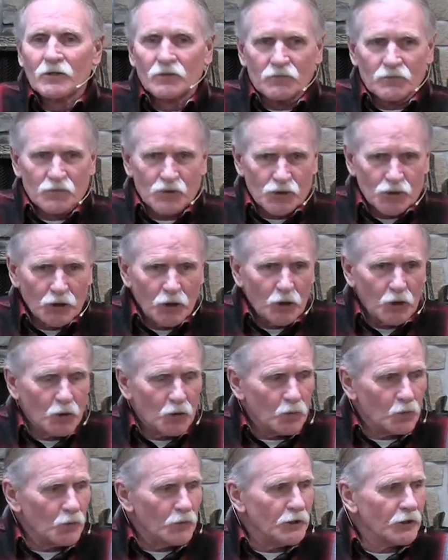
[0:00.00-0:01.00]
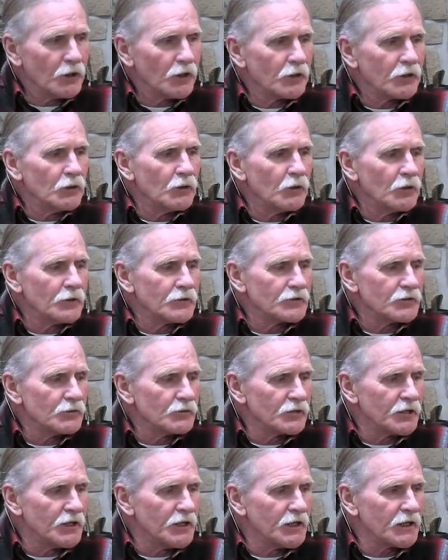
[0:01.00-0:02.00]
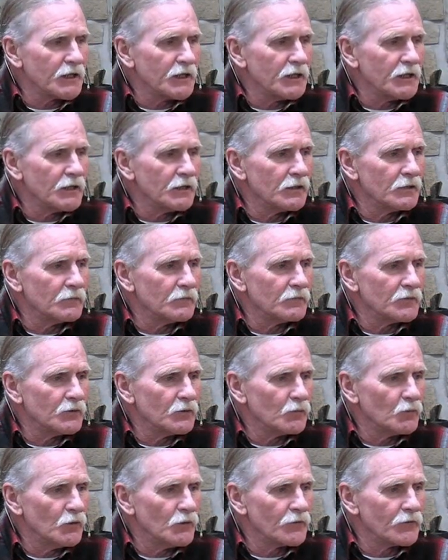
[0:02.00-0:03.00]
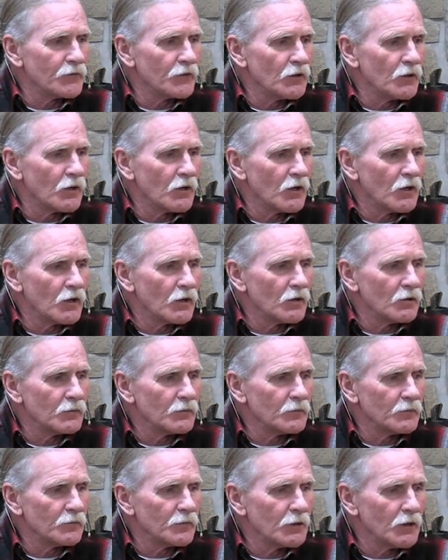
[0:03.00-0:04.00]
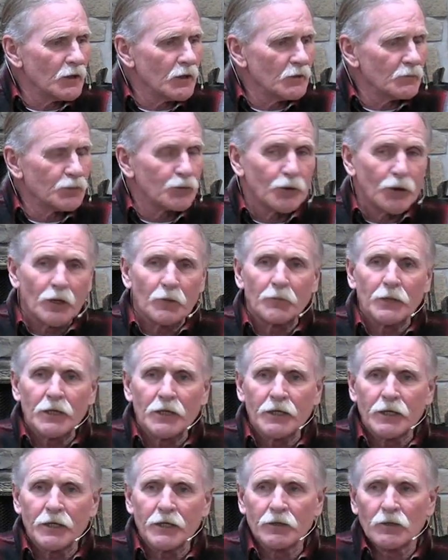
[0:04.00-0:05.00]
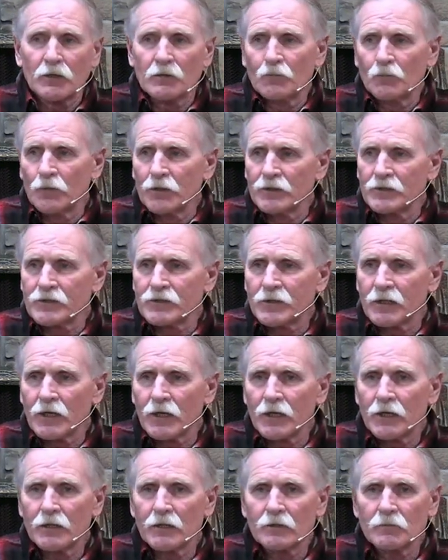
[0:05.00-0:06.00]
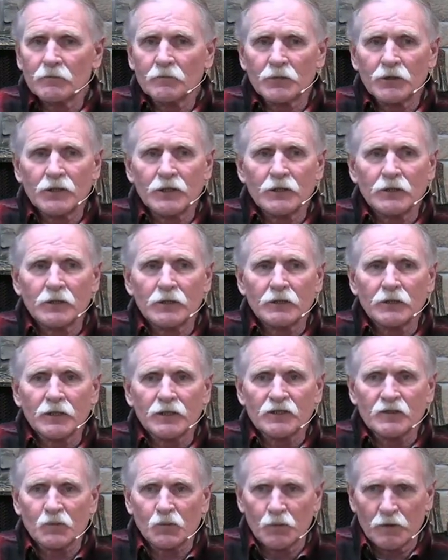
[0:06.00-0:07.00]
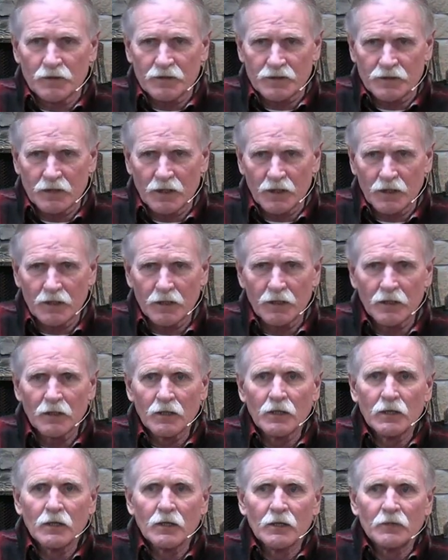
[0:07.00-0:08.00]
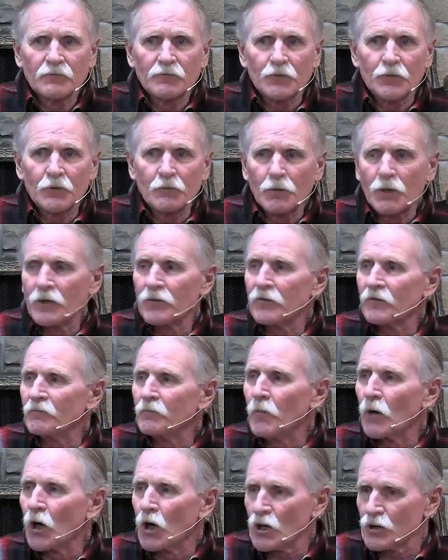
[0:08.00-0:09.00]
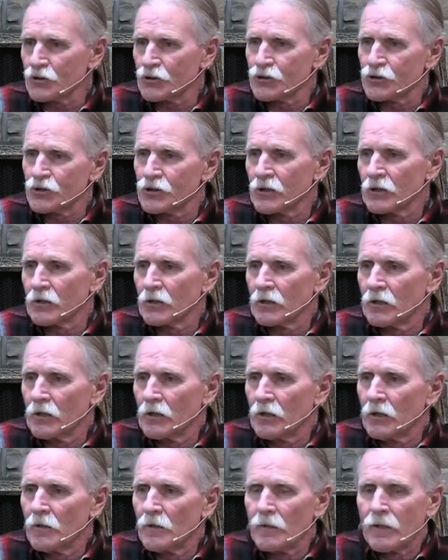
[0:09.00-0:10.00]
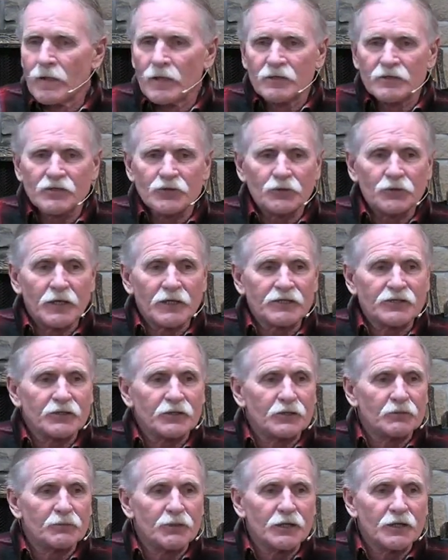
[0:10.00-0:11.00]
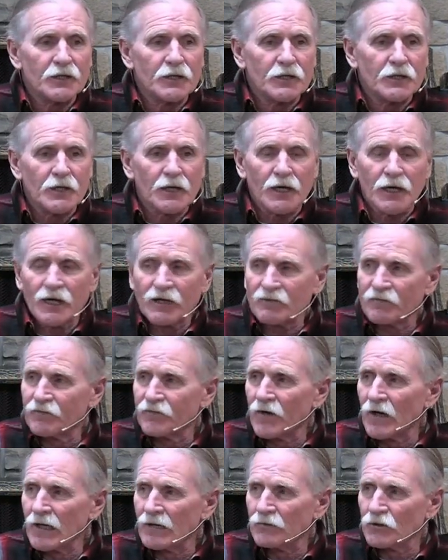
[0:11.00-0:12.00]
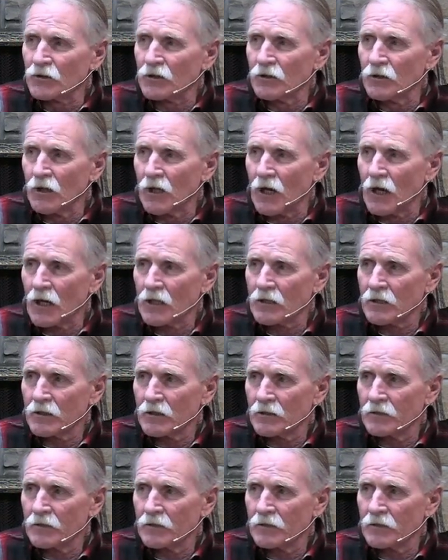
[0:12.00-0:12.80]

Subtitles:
So we are going to kick in with our prayer meeting on Wednesday, beginning next Wednesday for the month of March. So that's going to be at 5 o'clock